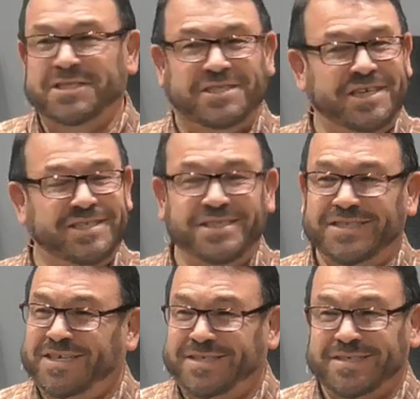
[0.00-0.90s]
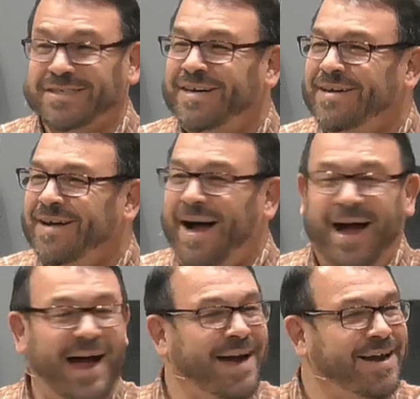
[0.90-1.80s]
Jesus, Jesus,
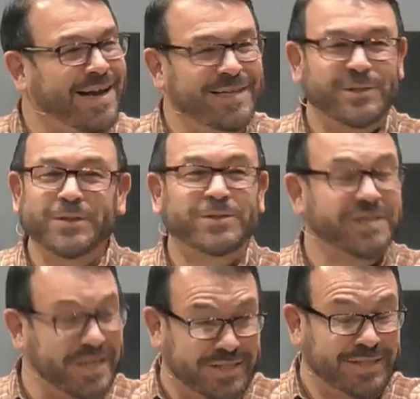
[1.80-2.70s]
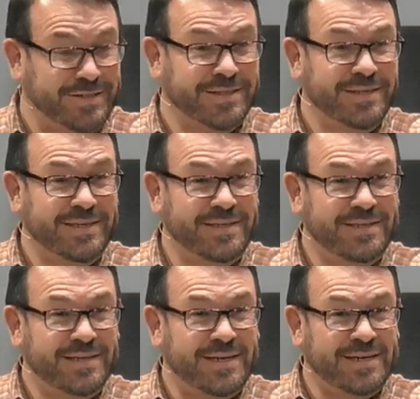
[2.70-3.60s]
I need you, Jesus.
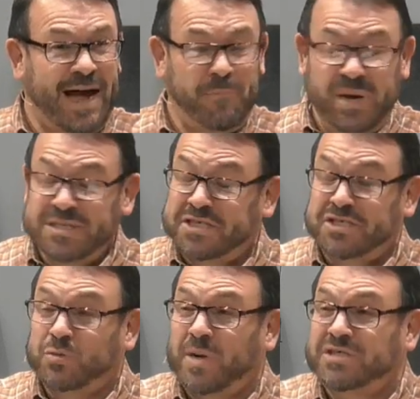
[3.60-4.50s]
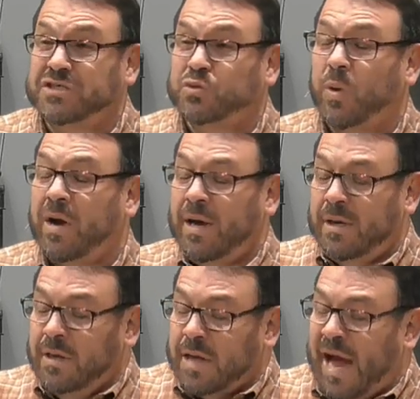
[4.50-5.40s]
I've been in situations where
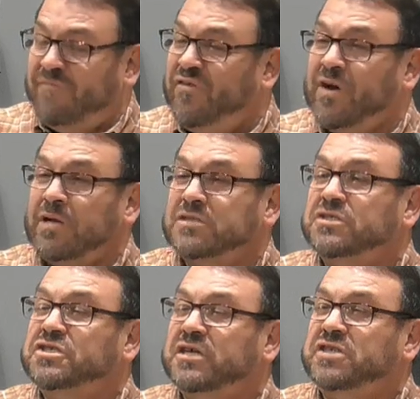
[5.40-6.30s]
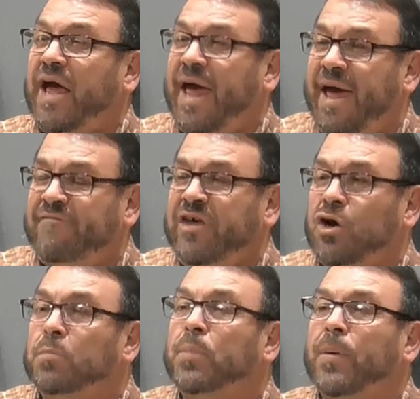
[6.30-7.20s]
I felt such a heavy
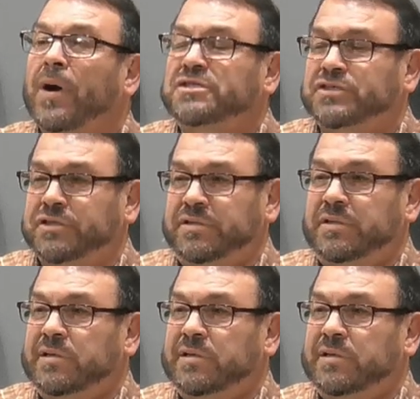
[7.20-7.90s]
oppression.